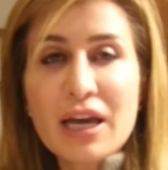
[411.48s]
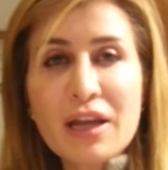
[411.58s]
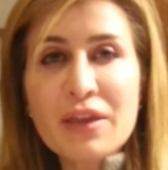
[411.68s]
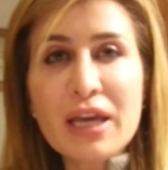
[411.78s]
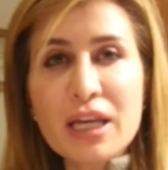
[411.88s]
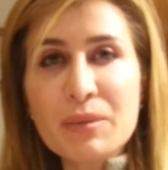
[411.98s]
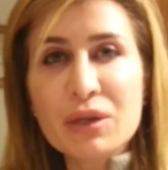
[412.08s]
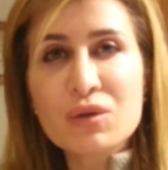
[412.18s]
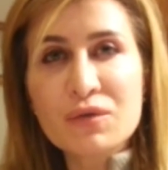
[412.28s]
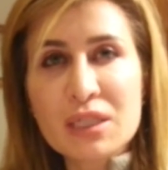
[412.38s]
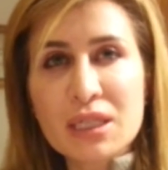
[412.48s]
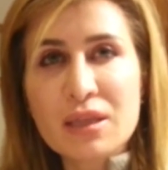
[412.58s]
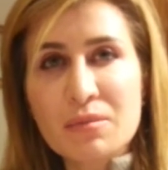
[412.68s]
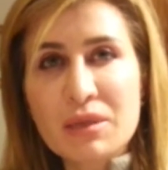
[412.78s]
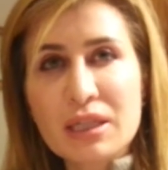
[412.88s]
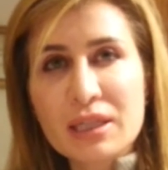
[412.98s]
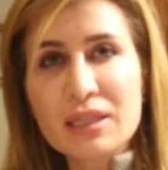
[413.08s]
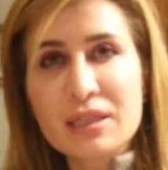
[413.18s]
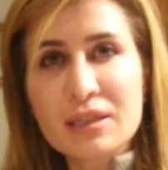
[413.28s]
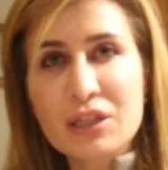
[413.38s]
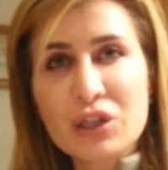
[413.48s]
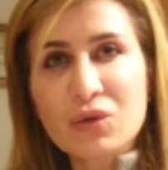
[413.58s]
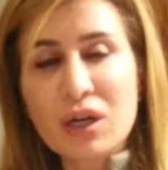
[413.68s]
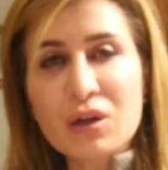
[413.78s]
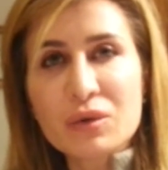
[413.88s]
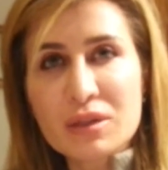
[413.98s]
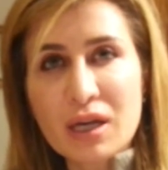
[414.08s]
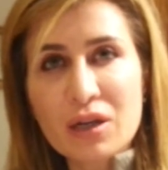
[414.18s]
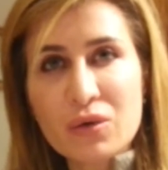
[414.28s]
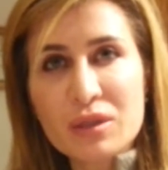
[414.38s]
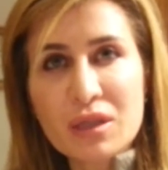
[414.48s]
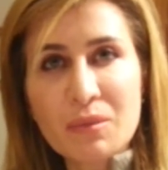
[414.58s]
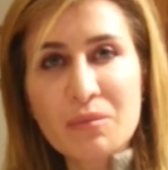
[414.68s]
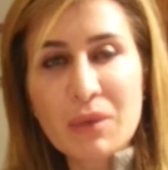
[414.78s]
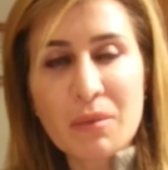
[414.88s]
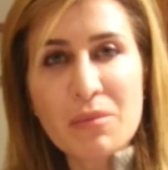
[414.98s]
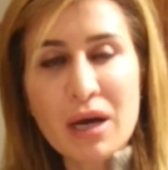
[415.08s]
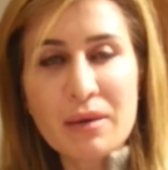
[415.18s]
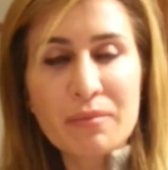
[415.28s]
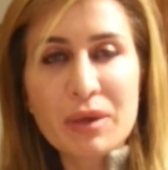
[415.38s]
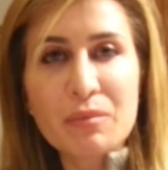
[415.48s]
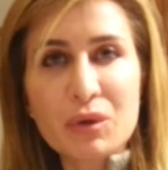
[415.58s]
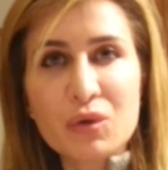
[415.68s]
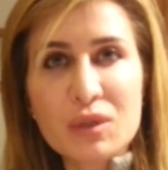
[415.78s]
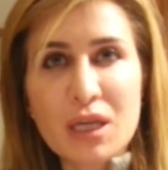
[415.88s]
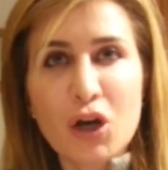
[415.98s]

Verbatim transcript: And I think anybody who's visited the Middle East, you know, I always I always come by people who say,